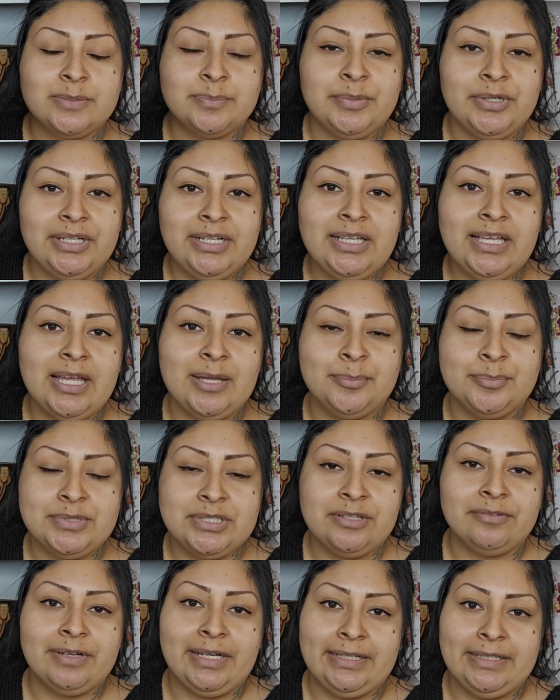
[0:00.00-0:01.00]
it's pretty
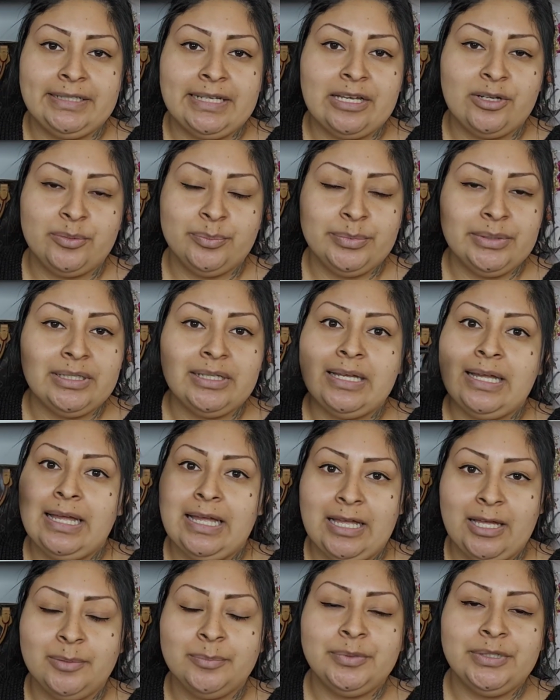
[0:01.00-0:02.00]
empty right now, but
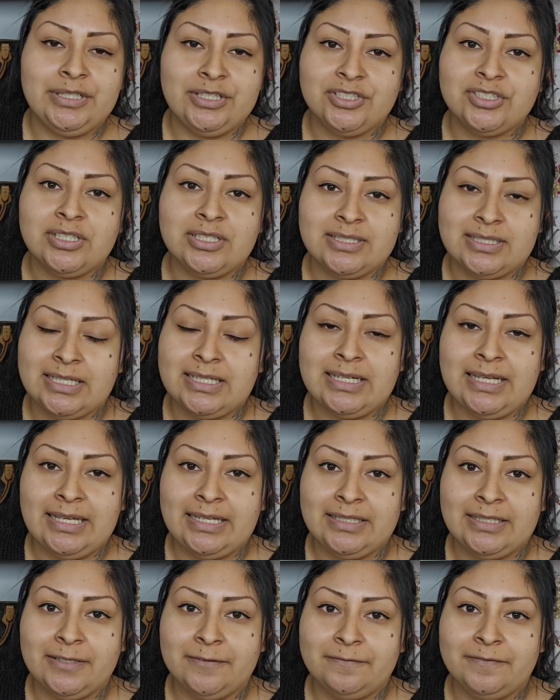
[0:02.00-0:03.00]
I'm pretty sure it's going to
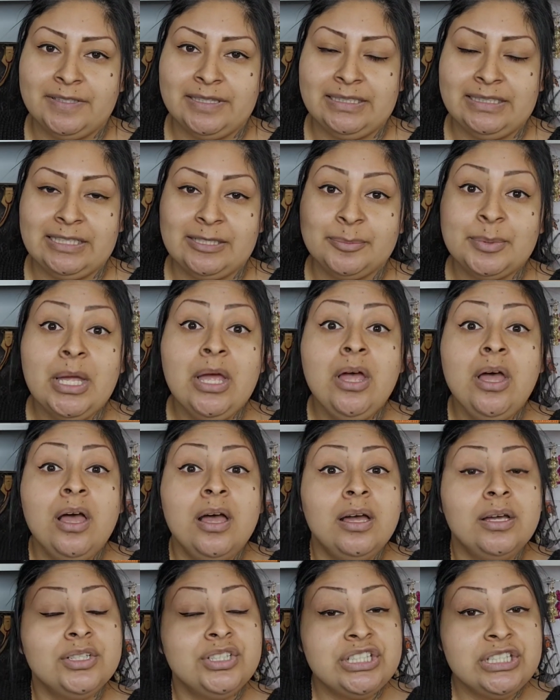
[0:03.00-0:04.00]
end up filling up.
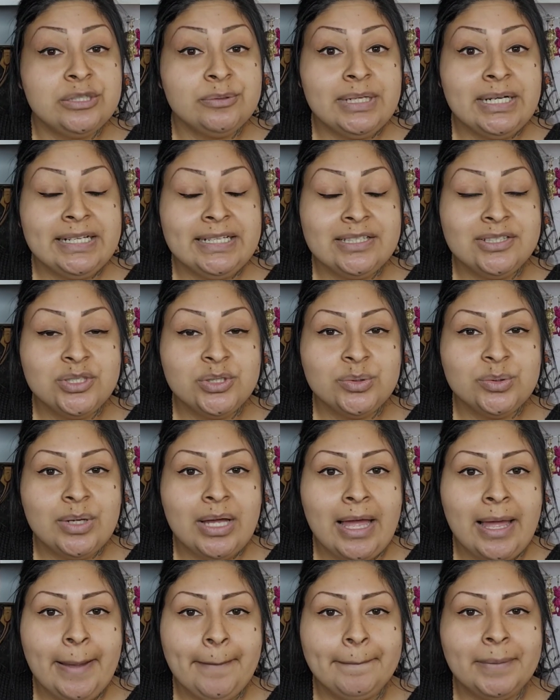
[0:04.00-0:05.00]
You know what I can
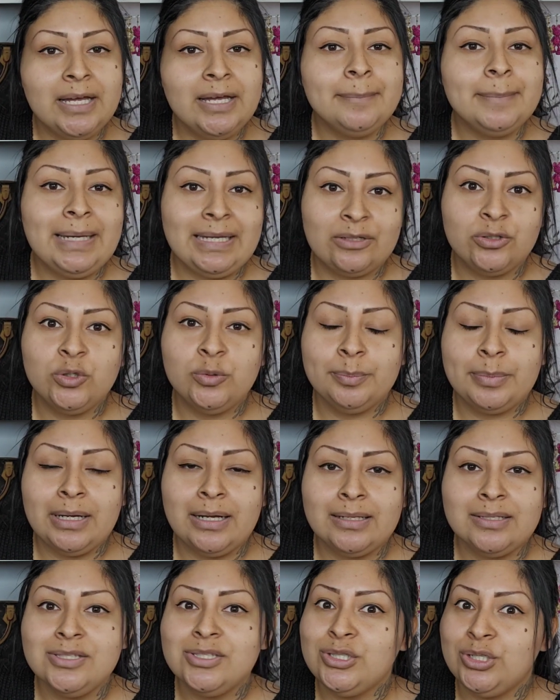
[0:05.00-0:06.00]
do? Put my
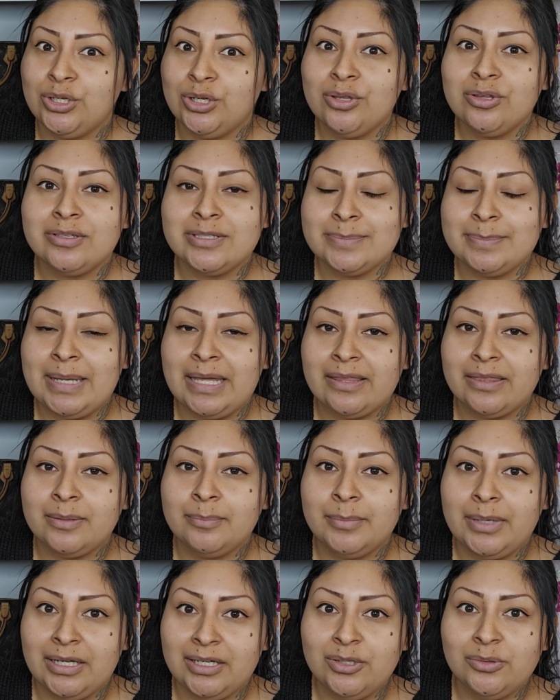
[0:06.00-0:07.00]
coupons, you know, those Bath
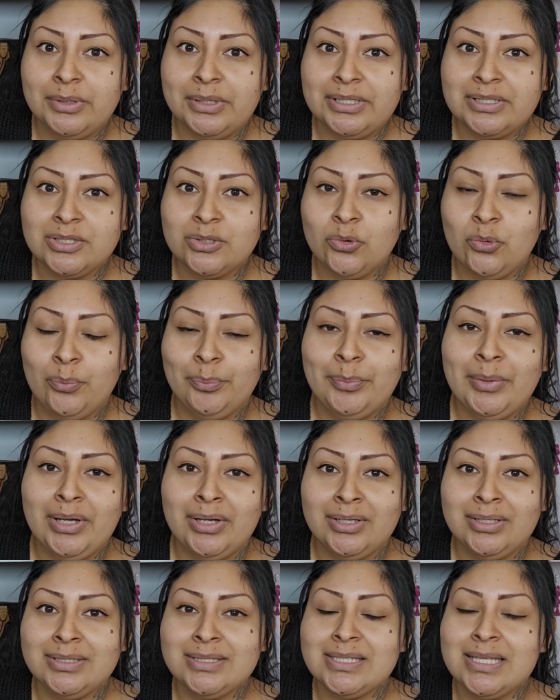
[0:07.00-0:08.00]
and Body Works
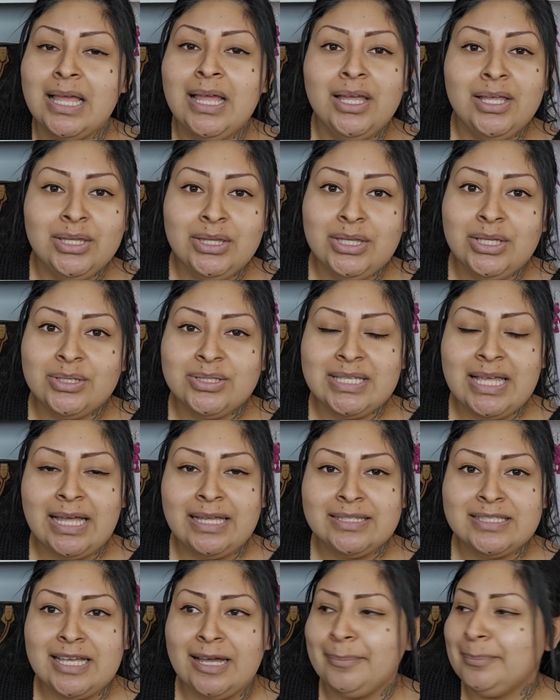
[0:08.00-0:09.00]
coupons, those
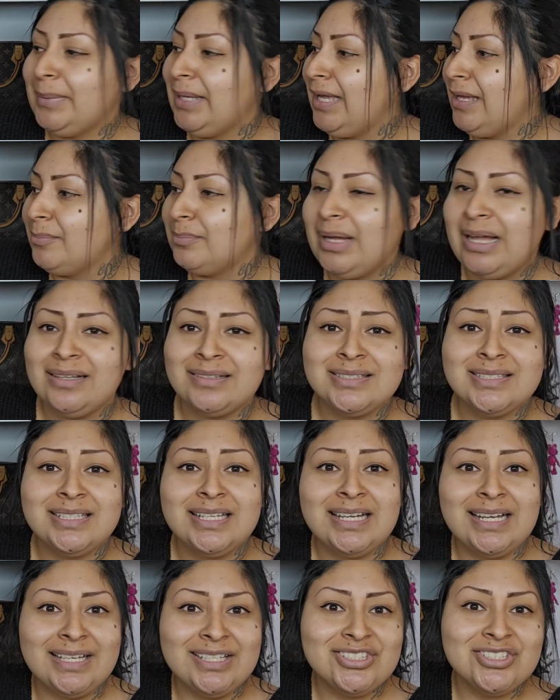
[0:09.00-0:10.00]
Hot Topic, Box
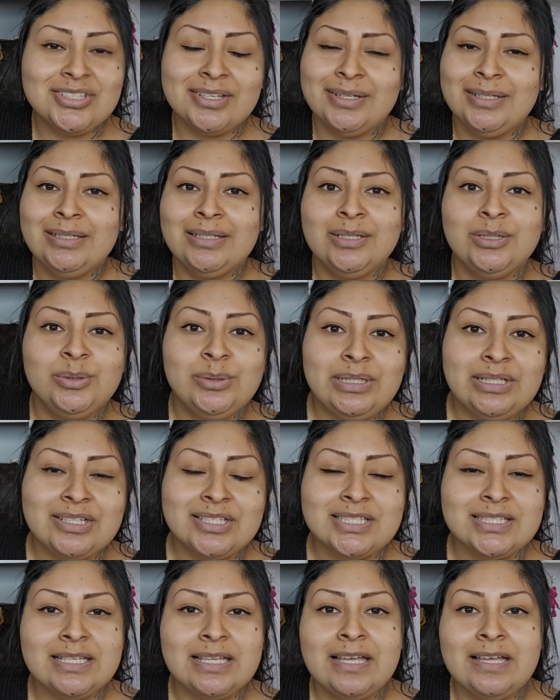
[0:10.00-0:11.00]
Lunch, who
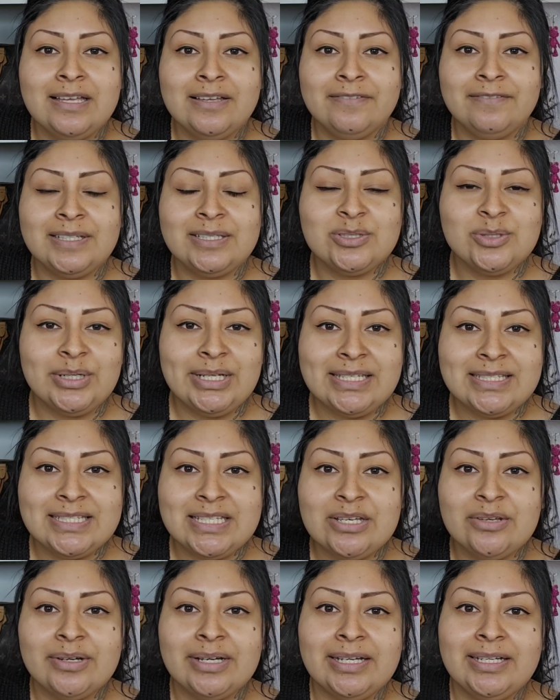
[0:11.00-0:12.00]
else? Victoria's
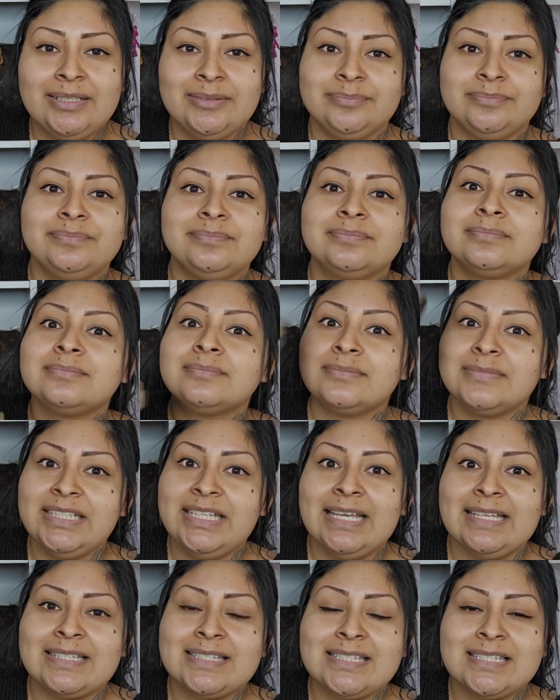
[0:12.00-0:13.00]
Secret.
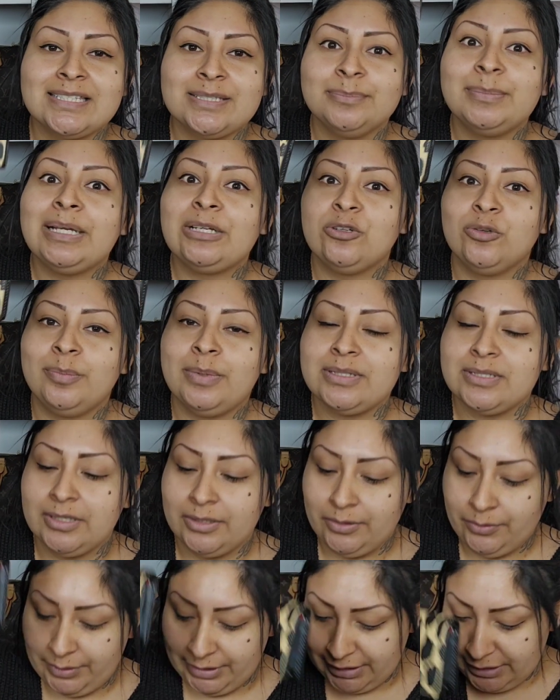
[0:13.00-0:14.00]
Yes, my coupons
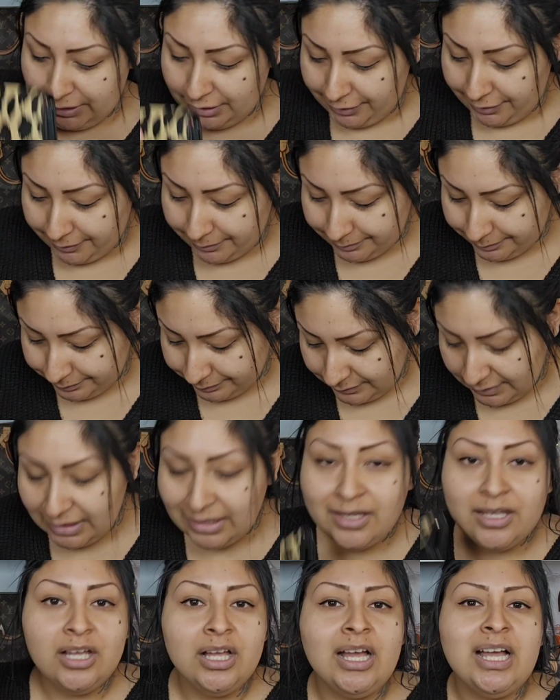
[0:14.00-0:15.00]
are going in here.
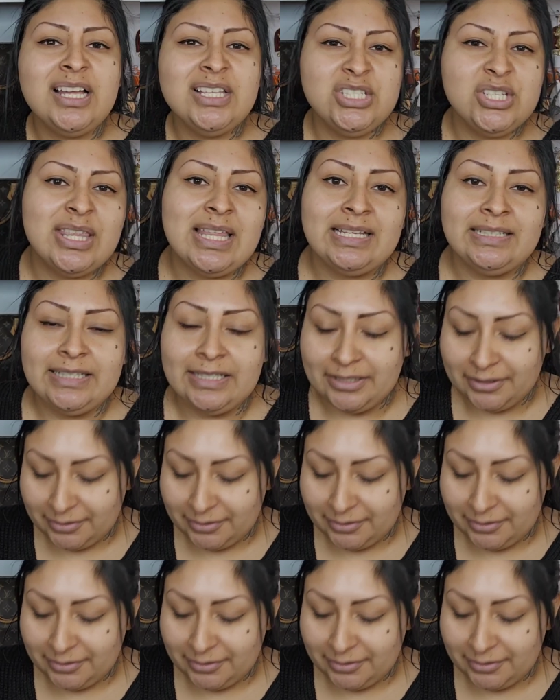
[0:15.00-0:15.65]
I'll do that